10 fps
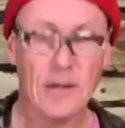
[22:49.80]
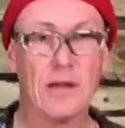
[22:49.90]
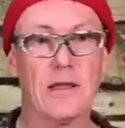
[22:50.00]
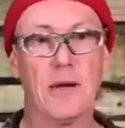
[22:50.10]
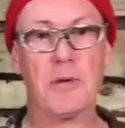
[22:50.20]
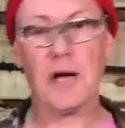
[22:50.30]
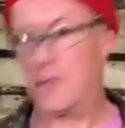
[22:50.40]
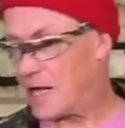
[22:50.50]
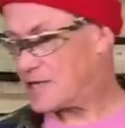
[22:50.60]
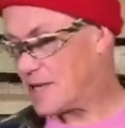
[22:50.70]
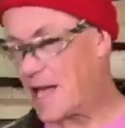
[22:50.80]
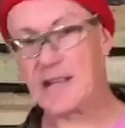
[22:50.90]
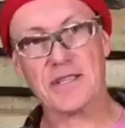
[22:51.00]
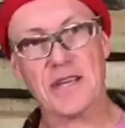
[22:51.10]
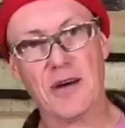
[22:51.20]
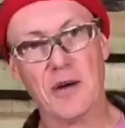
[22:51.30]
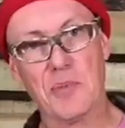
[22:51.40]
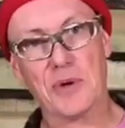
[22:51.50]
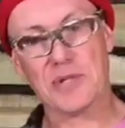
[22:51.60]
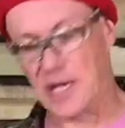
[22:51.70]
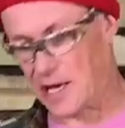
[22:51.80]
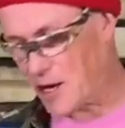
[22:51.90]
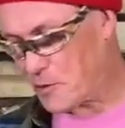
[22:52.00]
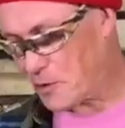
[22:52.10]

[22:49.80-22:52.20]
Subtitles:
There we go, that's XTR unboxing. I hope you